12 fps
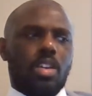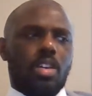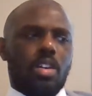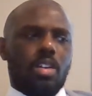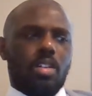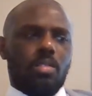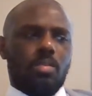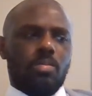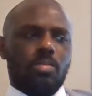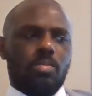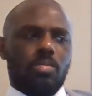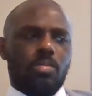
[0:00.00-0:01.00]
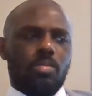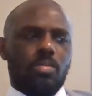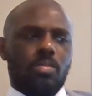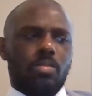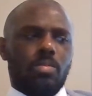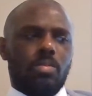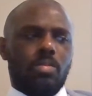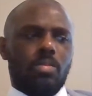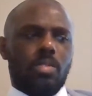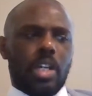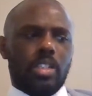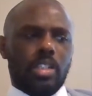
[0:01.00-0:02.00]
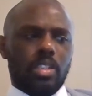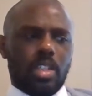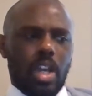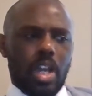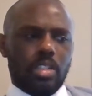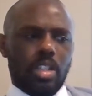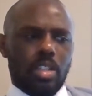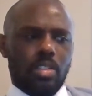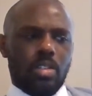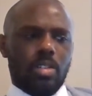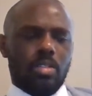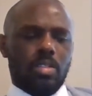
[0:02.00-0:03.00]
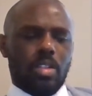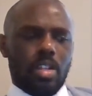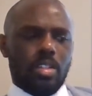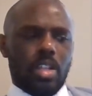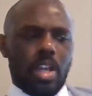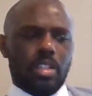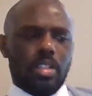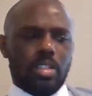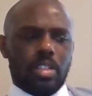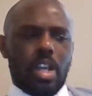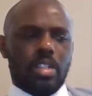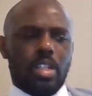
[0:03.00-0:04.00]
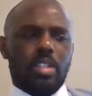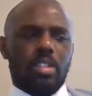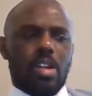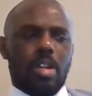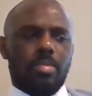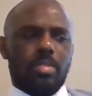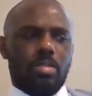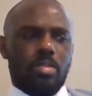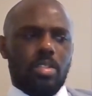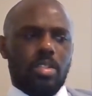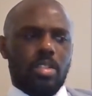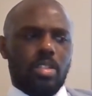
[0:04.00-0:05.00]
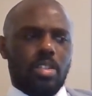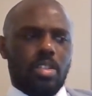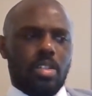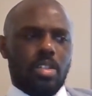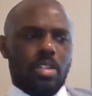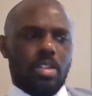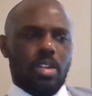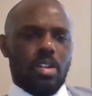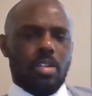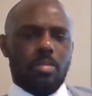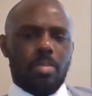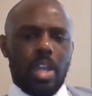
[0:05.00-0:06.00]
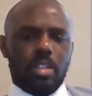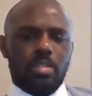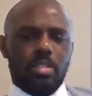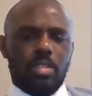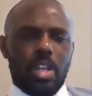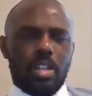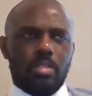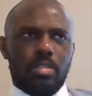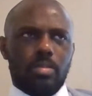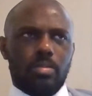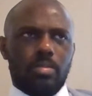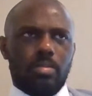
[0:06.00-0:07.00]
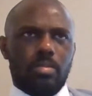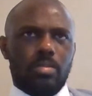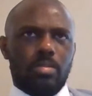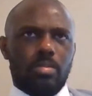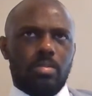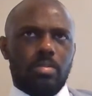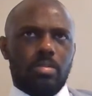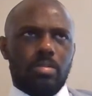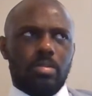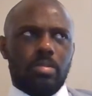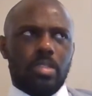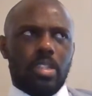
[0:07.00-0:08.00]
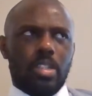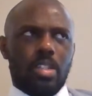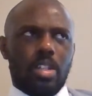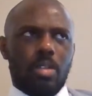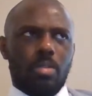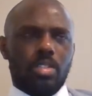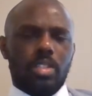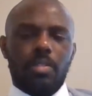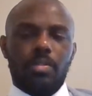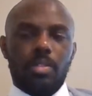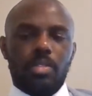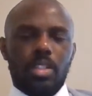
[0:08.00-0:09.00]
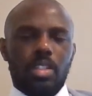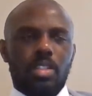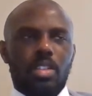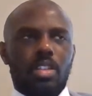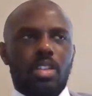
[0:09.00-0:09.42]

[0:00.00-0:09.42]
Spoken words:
um, I think the Scots had I think the Scots had their opportunity back in 2000. I want to say 15,